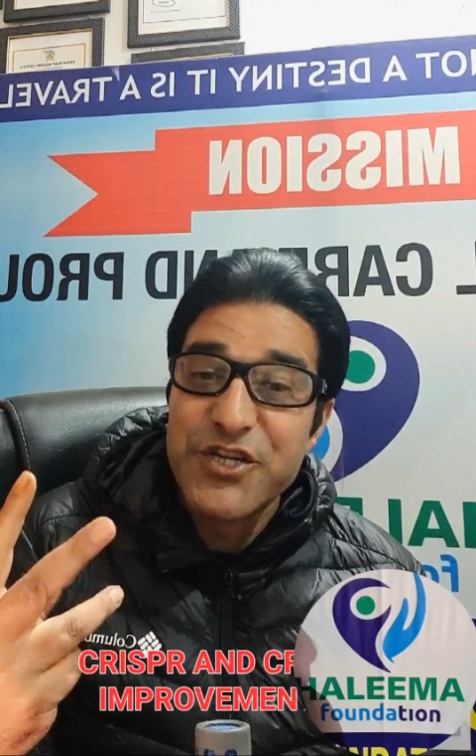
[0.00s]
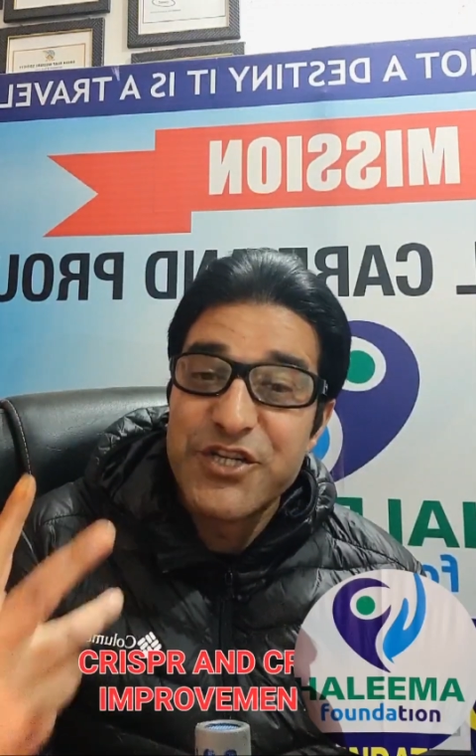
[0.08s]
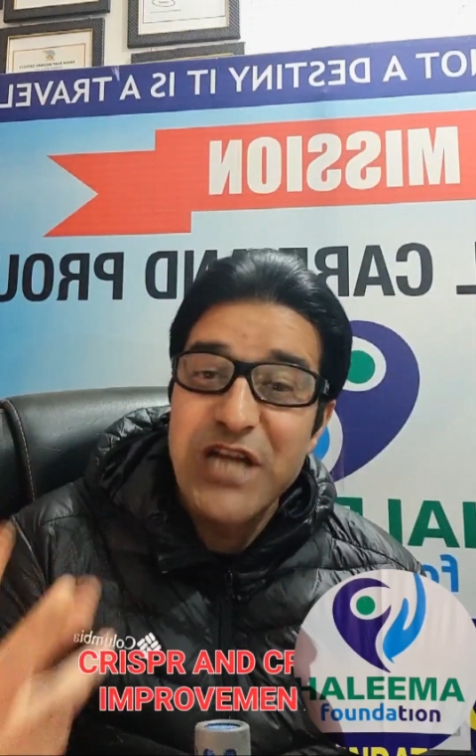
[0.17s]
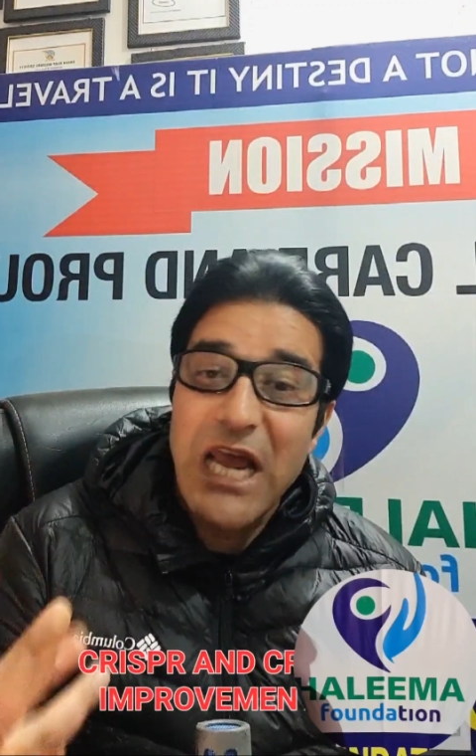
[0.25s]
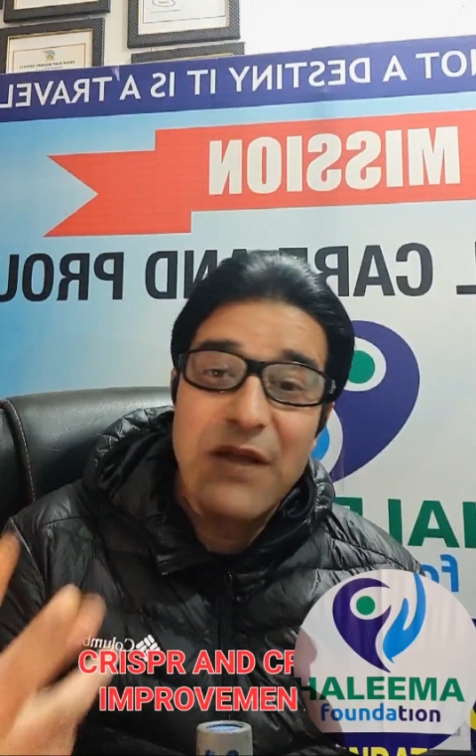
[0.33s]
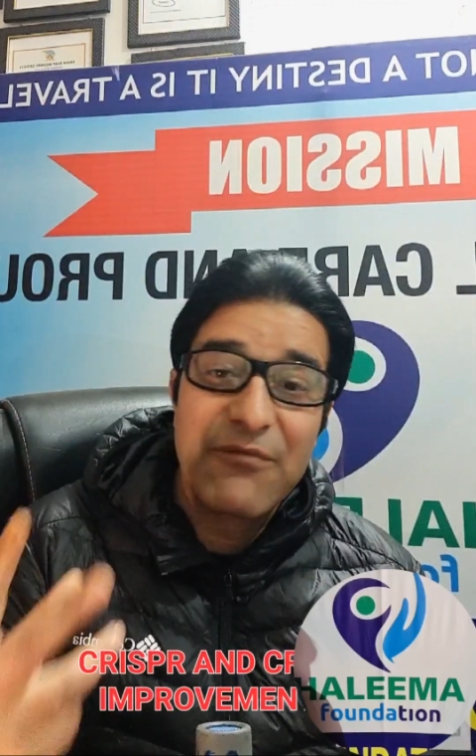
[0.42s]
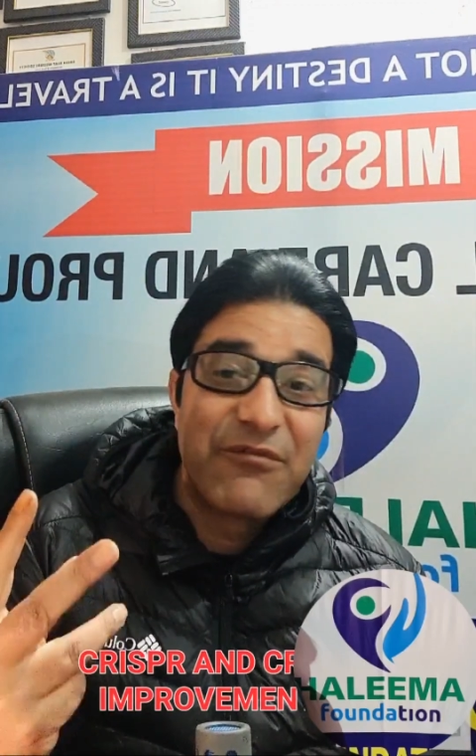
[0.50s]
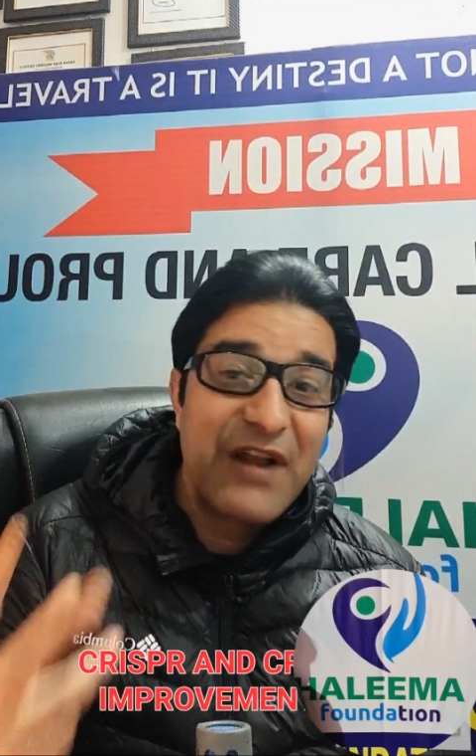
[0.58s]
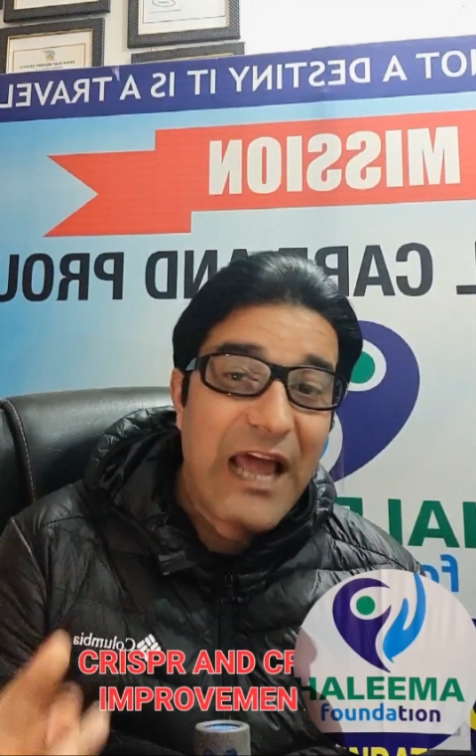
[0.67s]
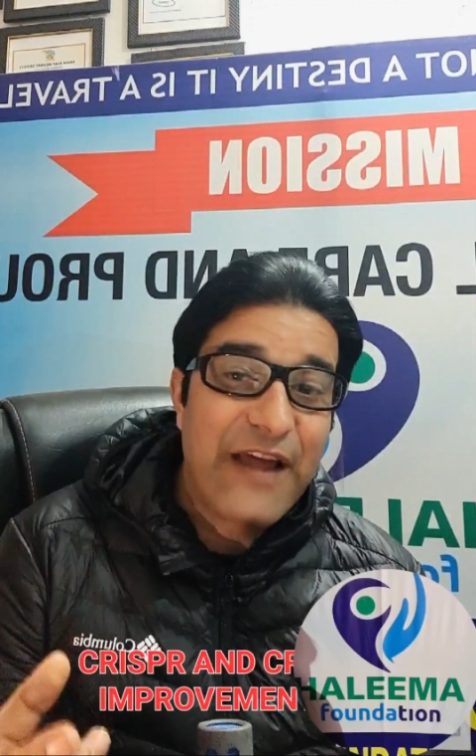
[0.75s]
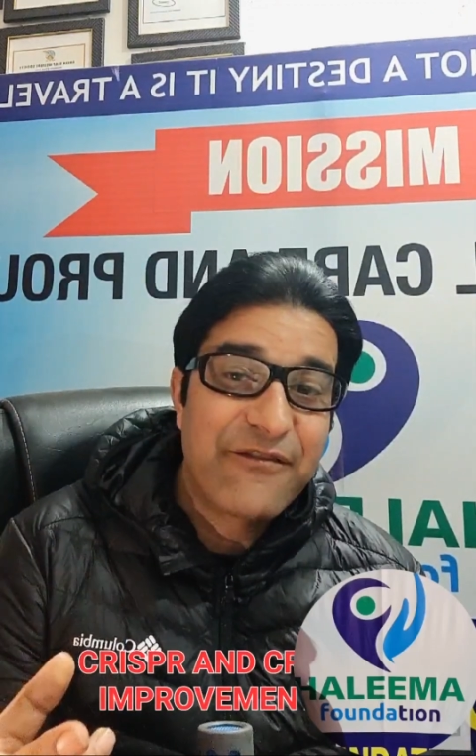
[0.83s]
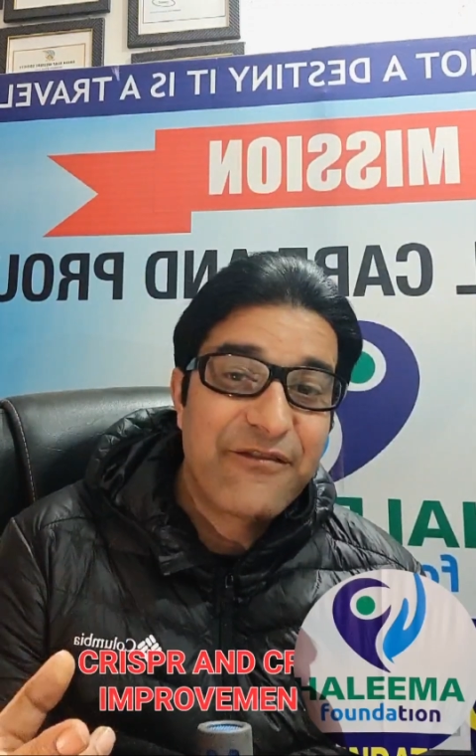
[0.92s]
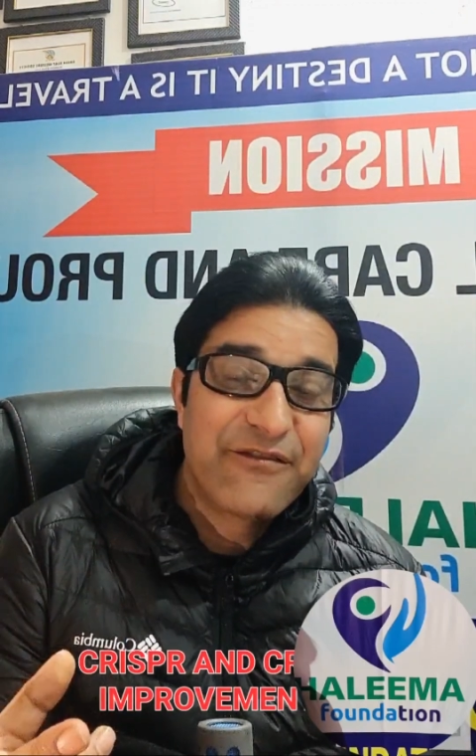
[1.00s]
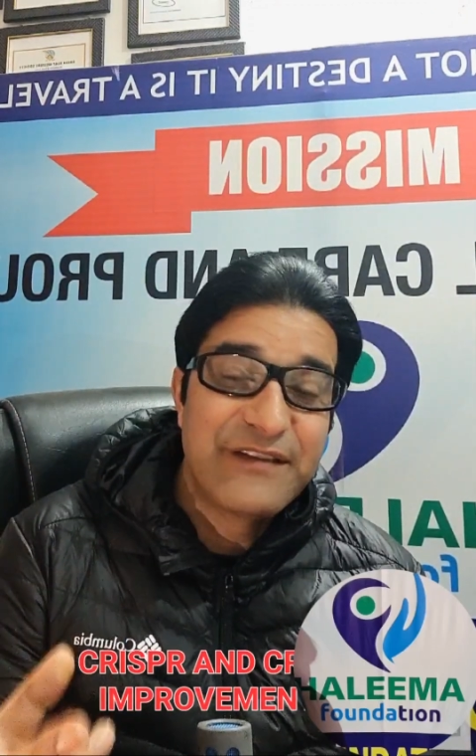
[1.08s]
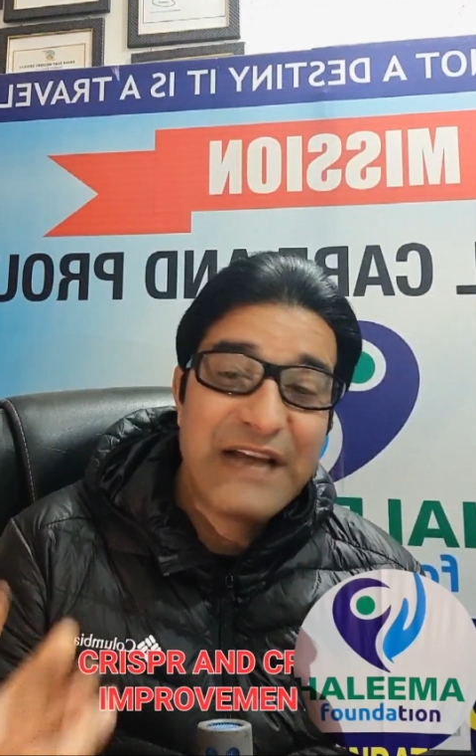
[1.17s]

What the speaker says: shelf life.